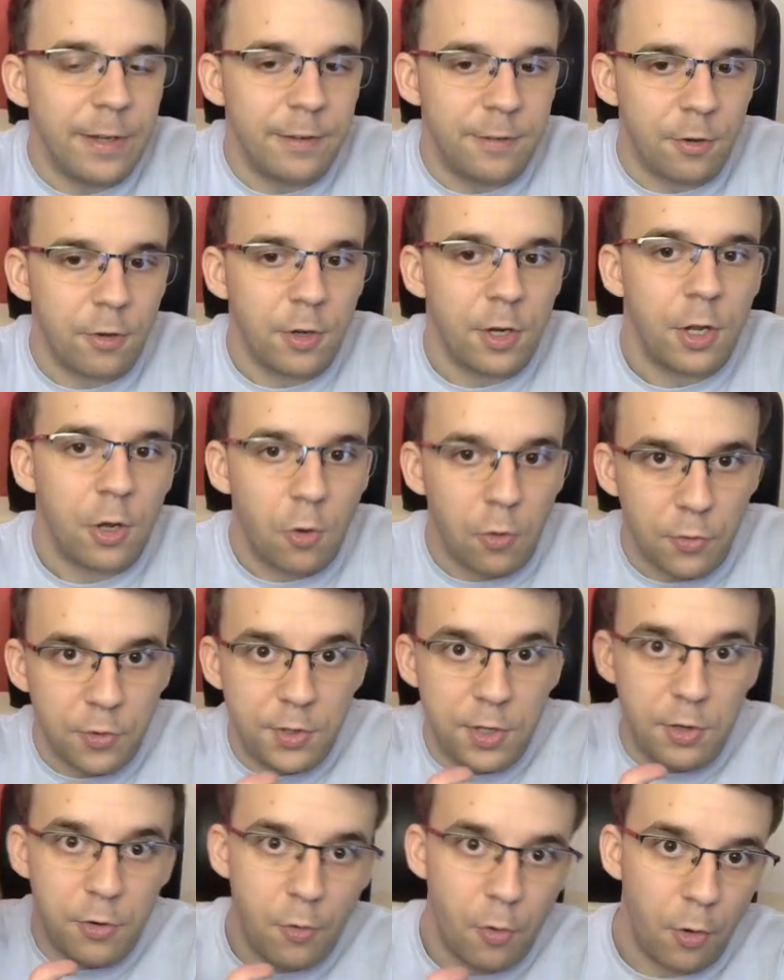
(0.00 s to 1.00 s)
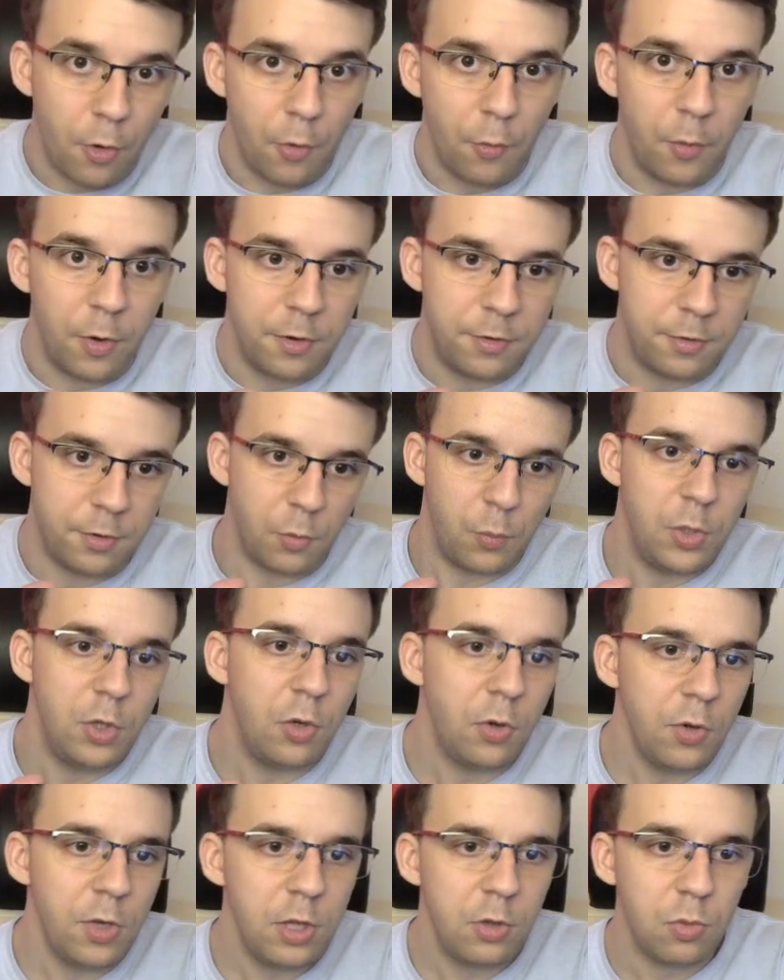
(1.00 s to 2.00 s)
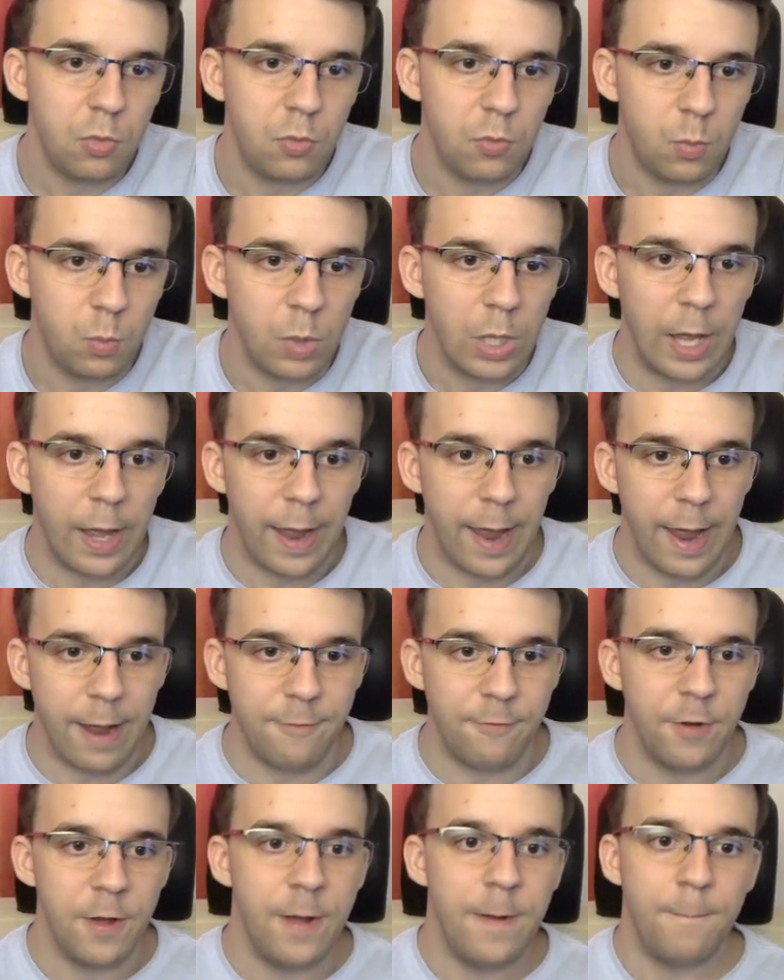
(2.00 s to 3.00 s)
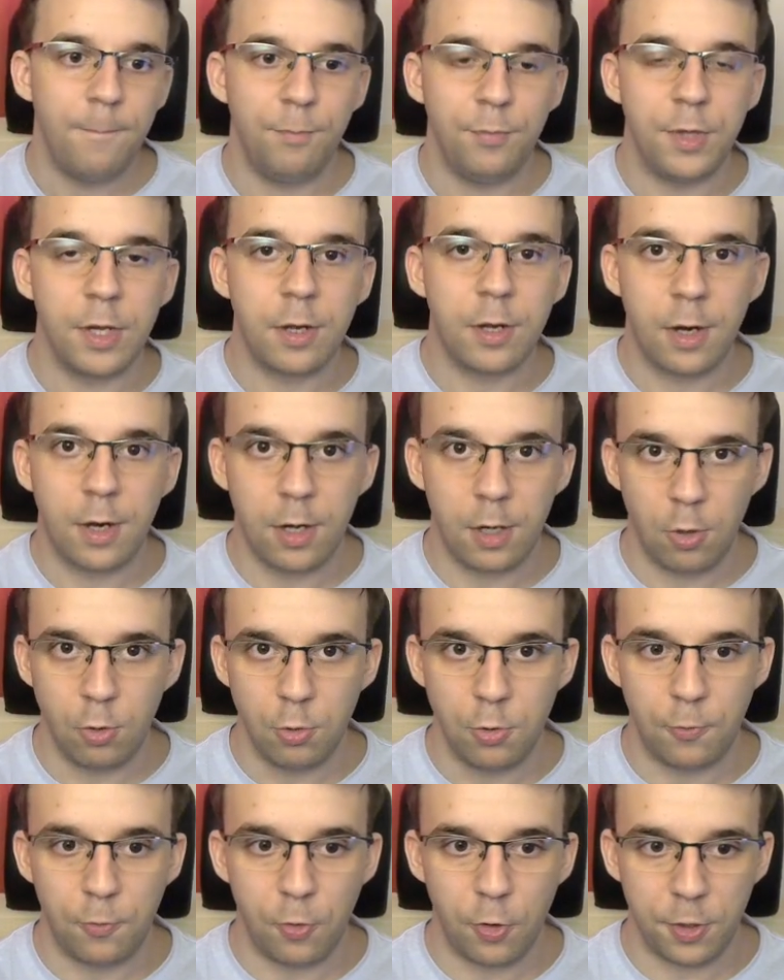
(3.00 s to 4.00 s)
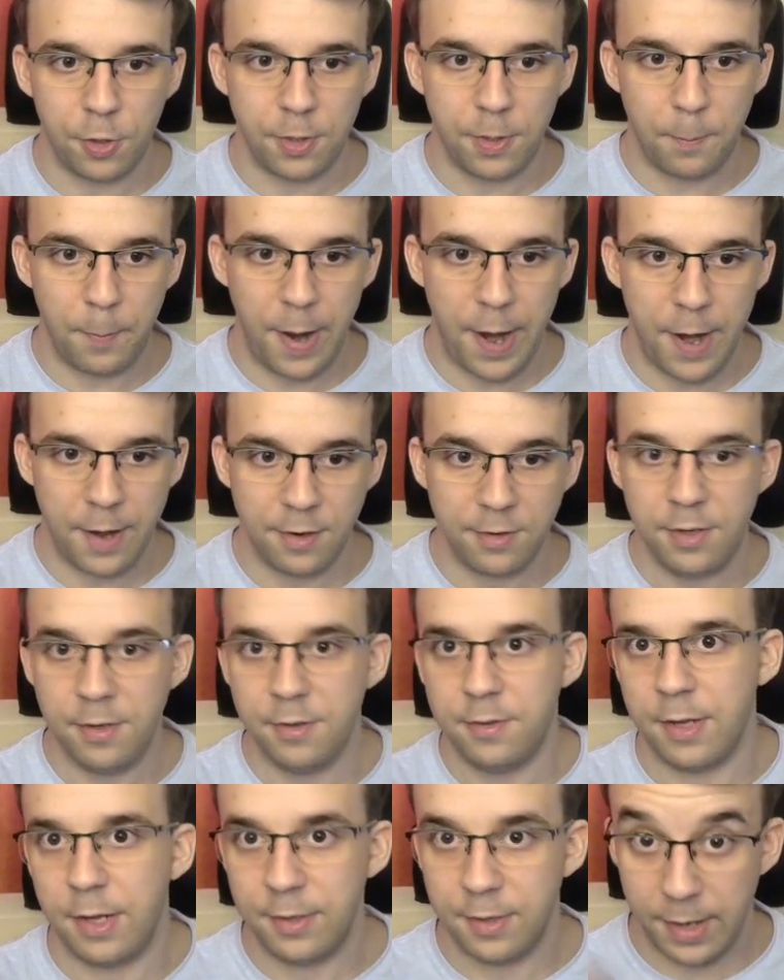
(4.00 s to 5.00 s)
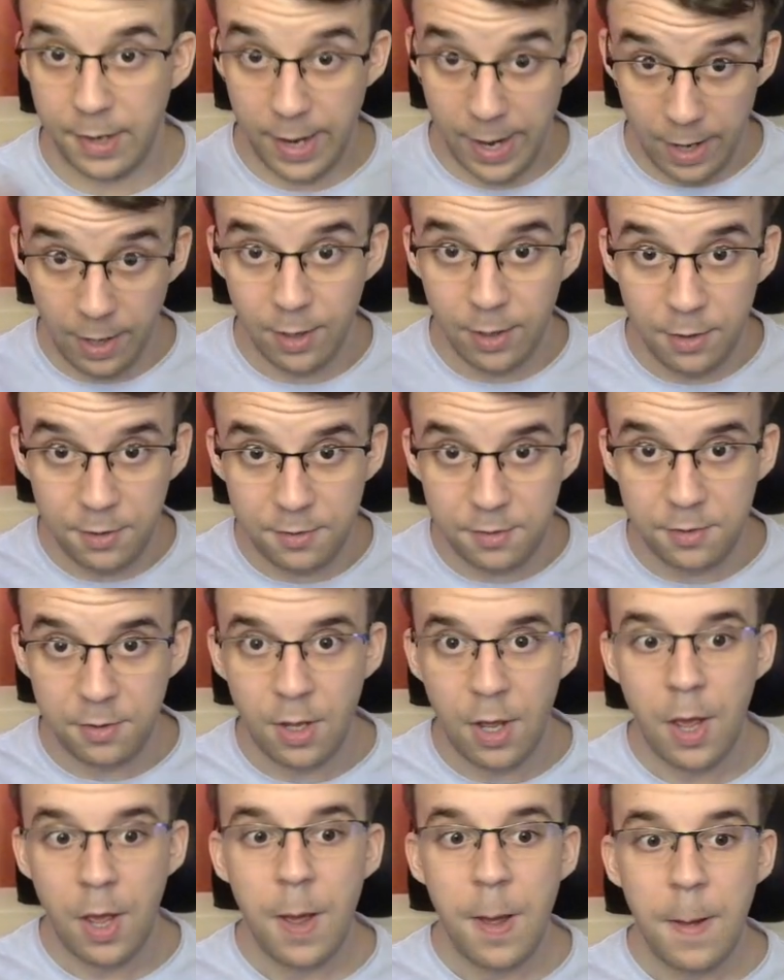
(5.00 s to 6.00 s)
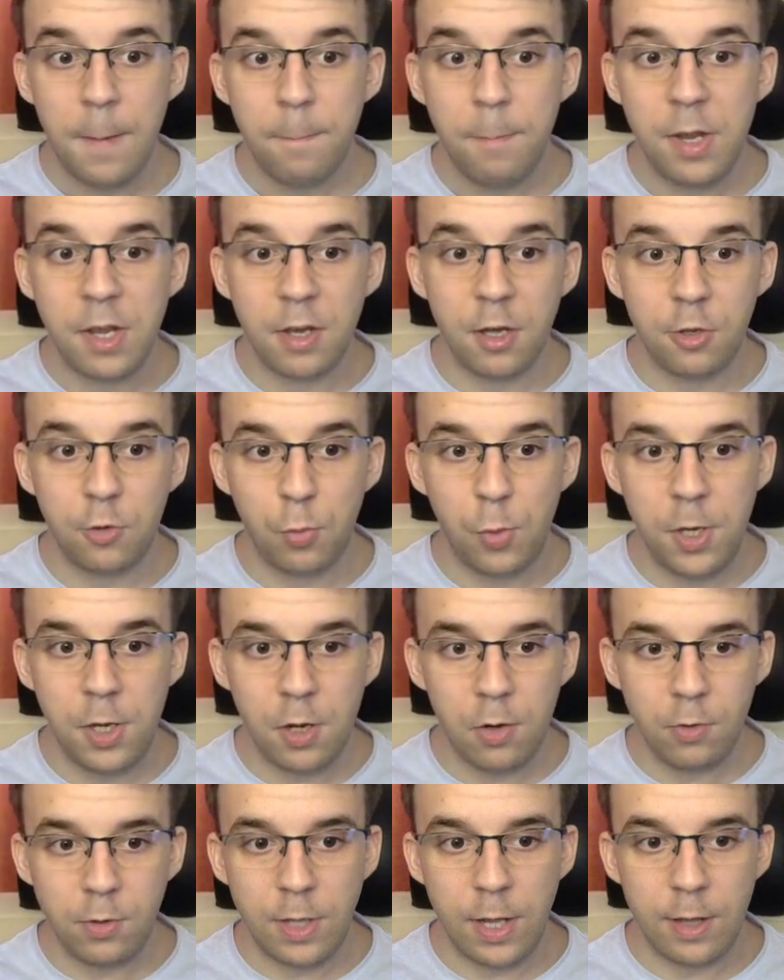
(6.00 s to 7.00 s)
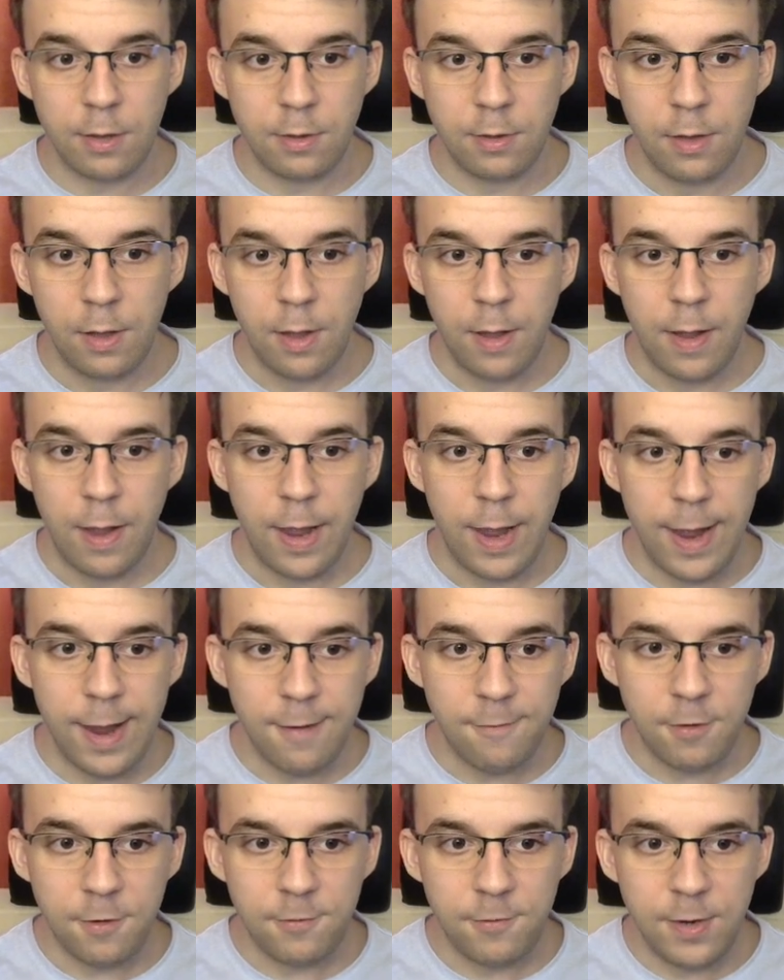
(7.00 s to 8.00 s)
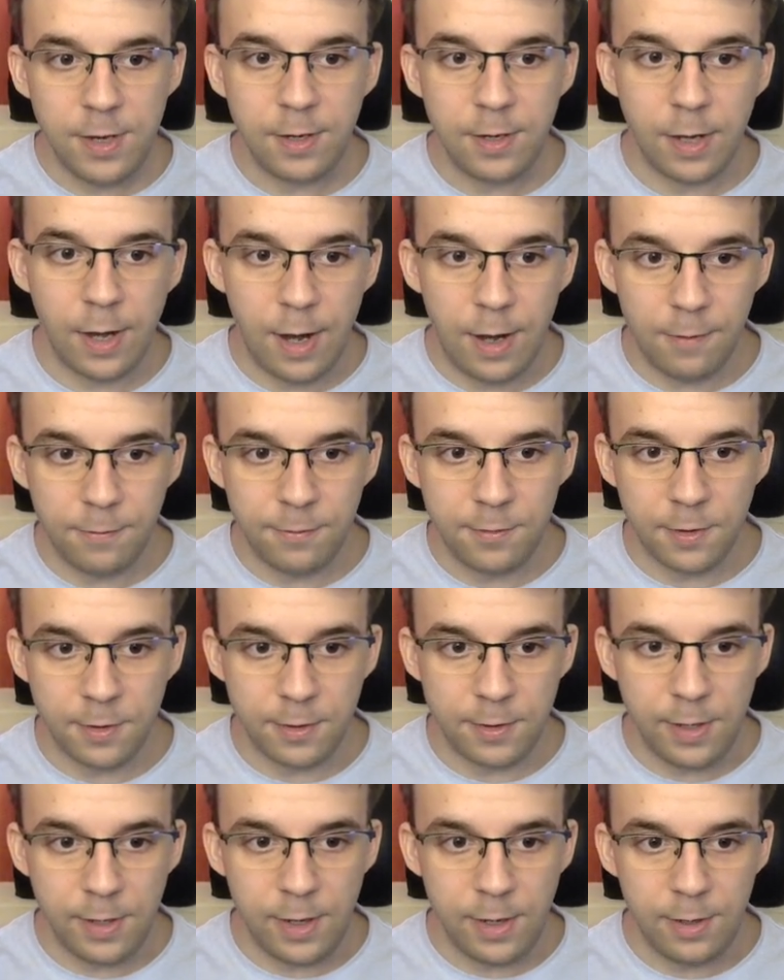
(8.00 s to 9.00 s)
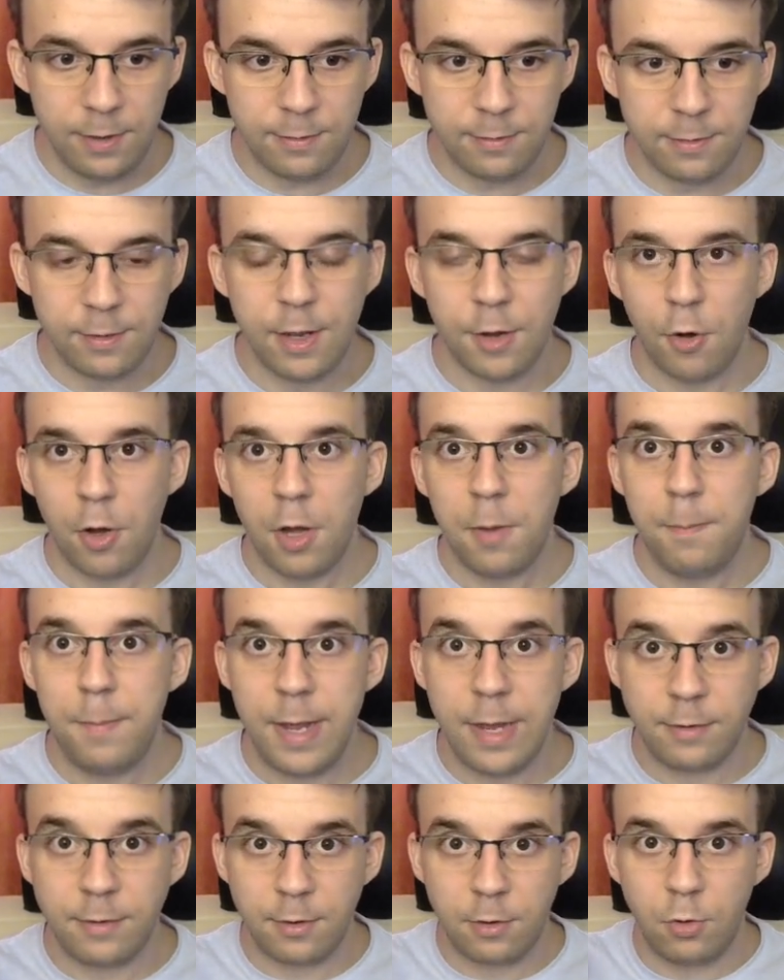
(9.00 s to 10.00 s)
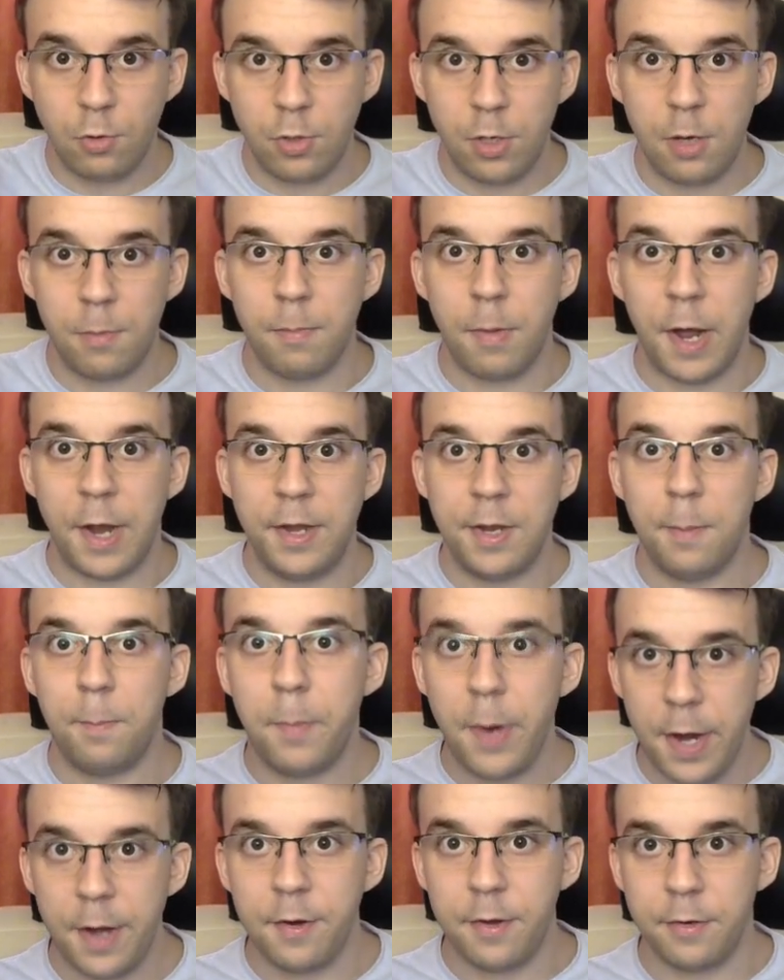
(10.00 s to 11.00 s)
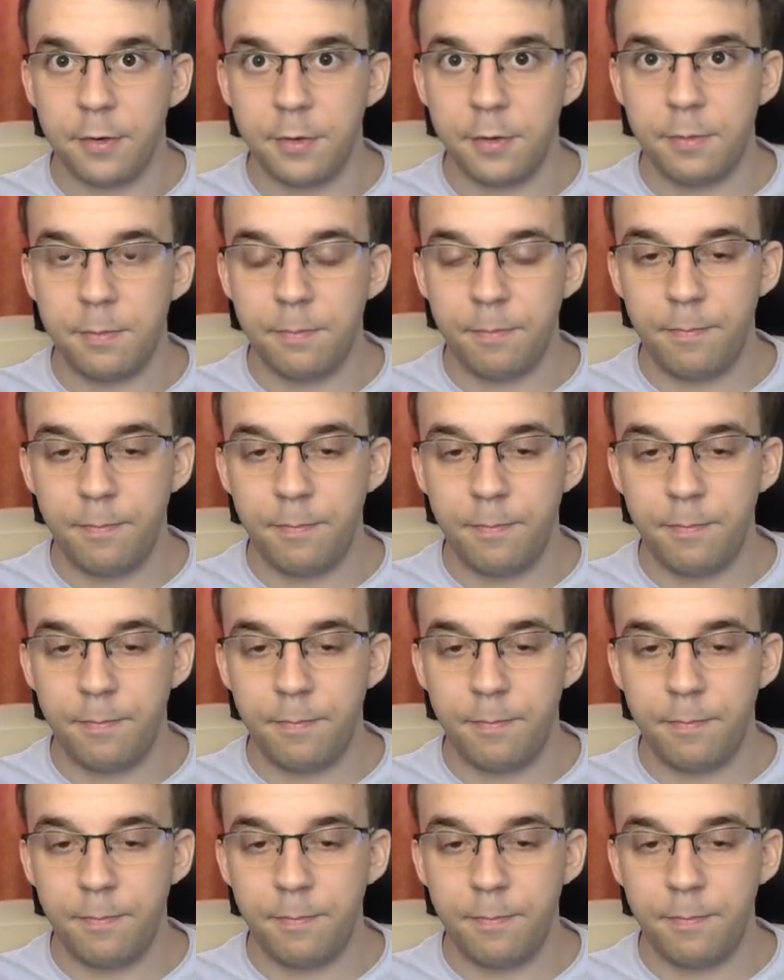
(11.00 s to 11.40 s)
It's not going to continue onward. So we don't need to have the code for the parent inside an else because we know that everything after this can only be executed by the parent,